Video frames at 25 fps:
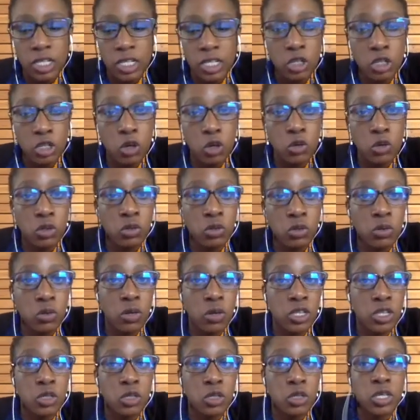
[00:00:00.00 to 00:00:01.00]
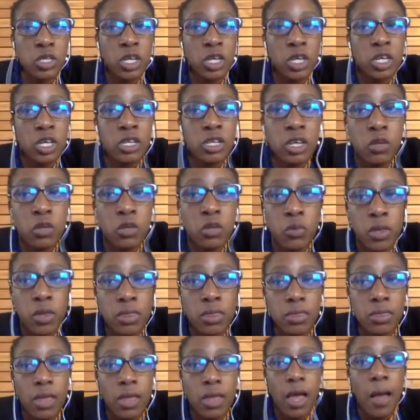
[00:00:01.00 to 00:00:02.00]
is also associated
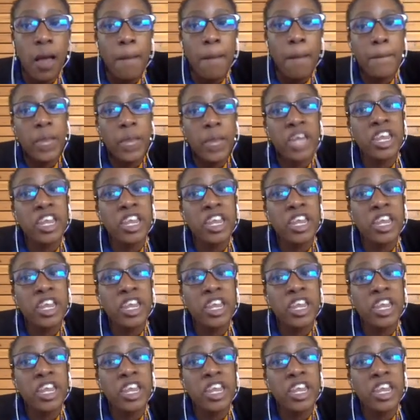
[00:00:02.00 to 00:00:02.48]
with an